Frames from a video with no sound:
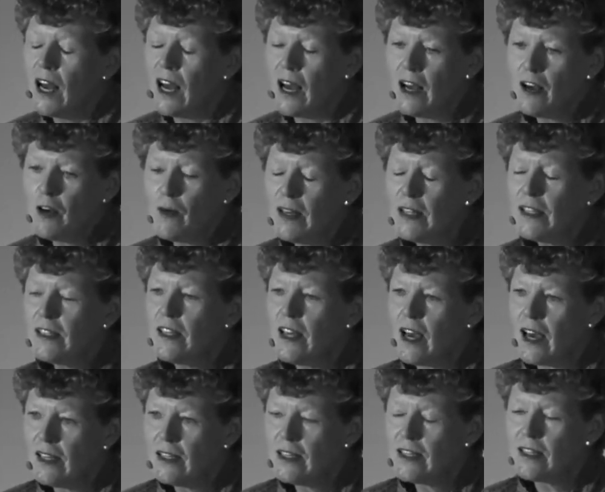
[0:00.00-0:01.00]

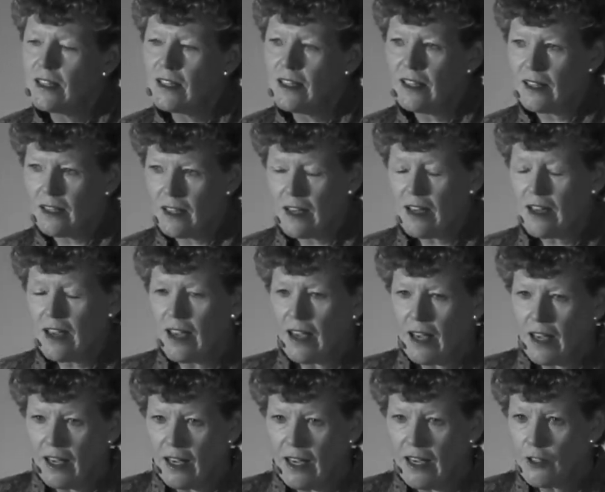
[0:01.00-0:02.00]
And
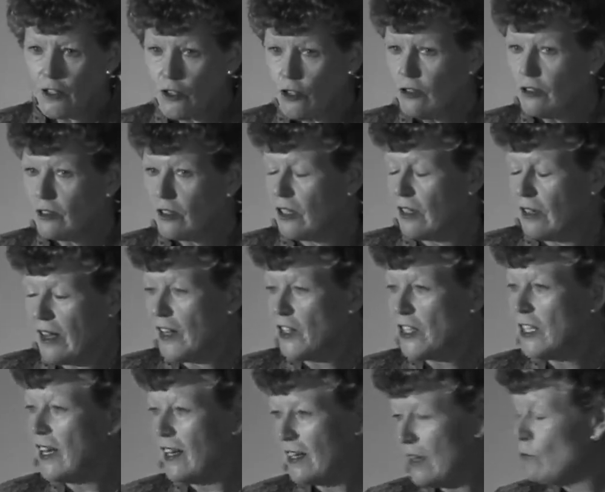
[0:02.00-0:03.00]
it took,
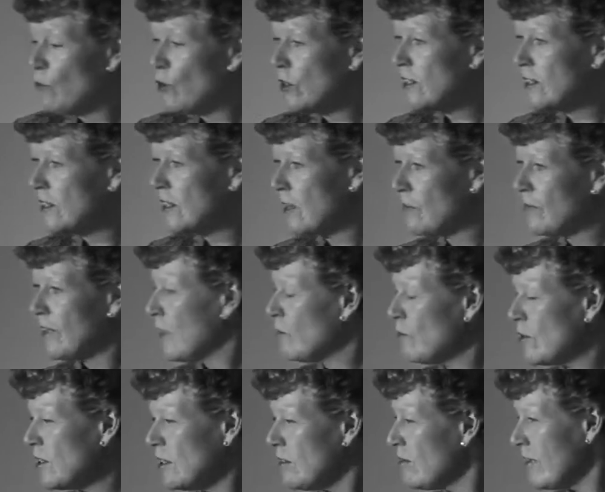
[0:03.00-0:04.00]
actually, it wasn't
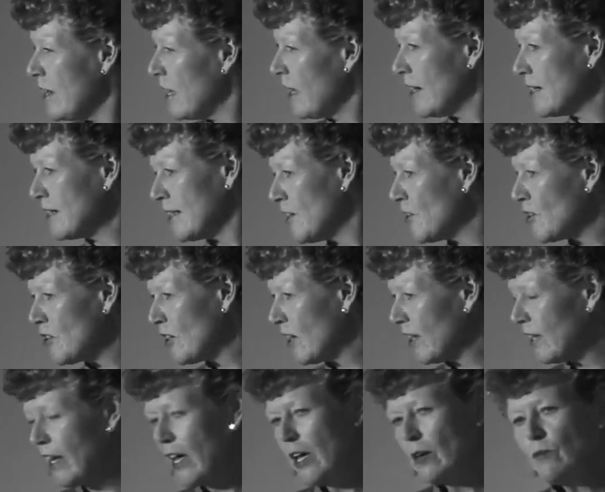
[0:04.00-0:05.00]
a realization
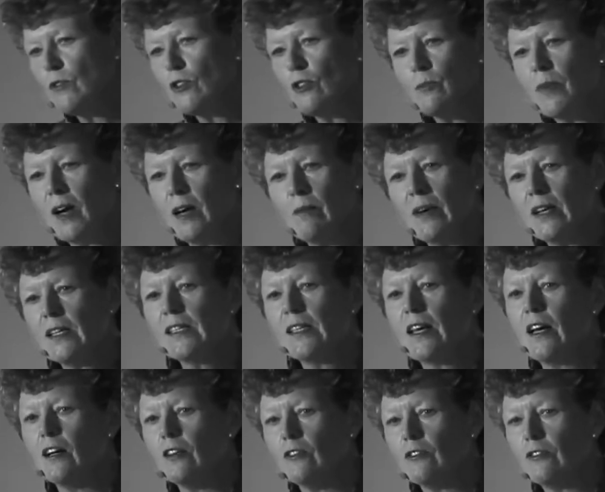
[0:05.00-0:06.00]
I came to by
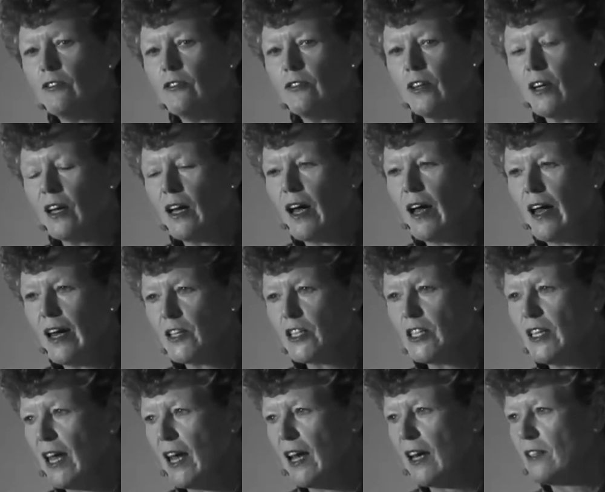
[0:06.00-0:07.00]
myself. I
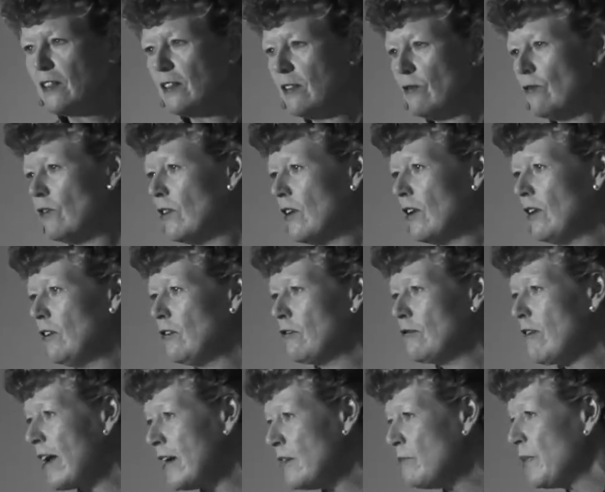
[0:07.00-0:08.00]
actually had
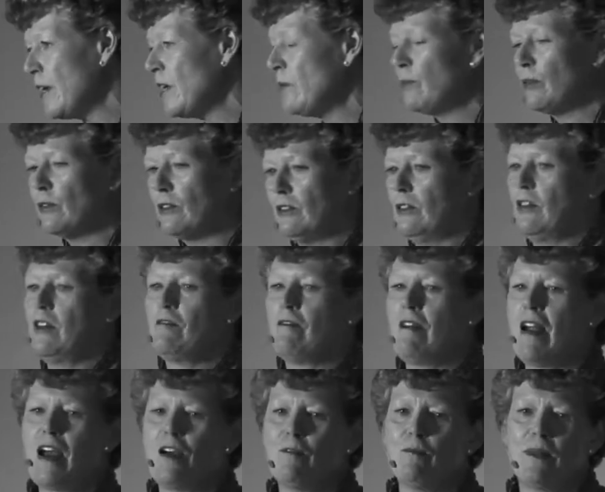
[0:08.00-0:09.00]
great people
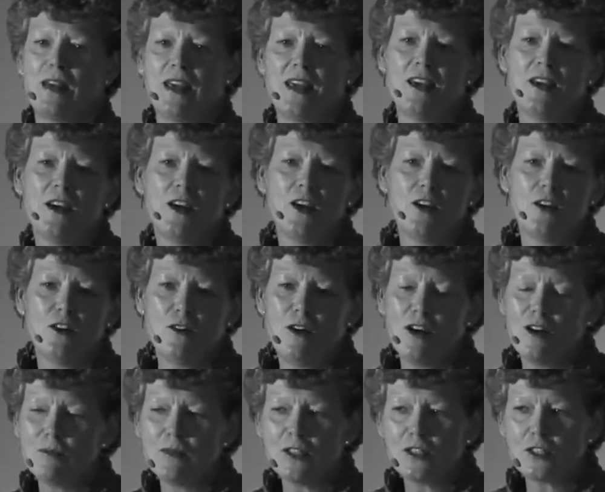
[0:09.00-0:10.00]
around me who
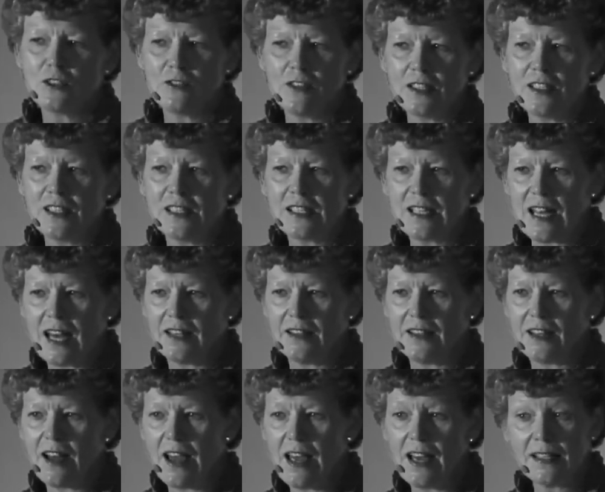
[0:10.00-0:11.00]
helped me sort of understand
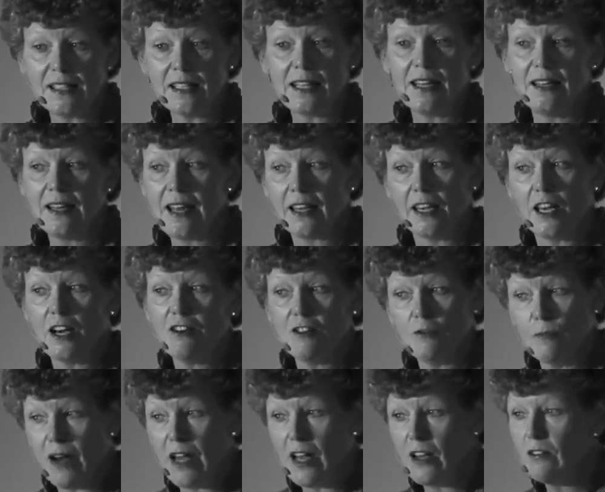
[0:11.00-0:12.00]
that I had to let go of
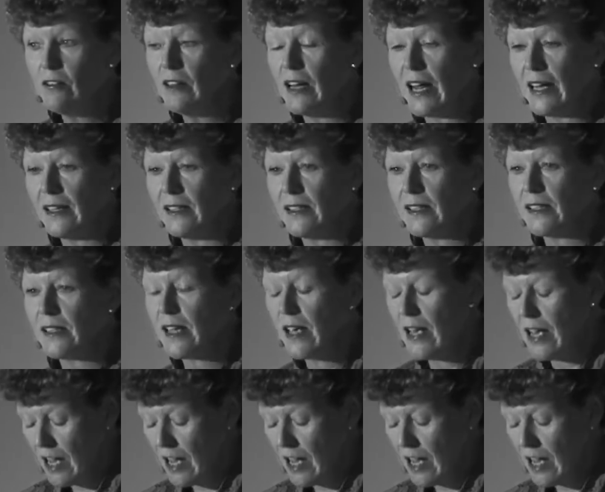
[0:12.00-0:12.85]
my own lens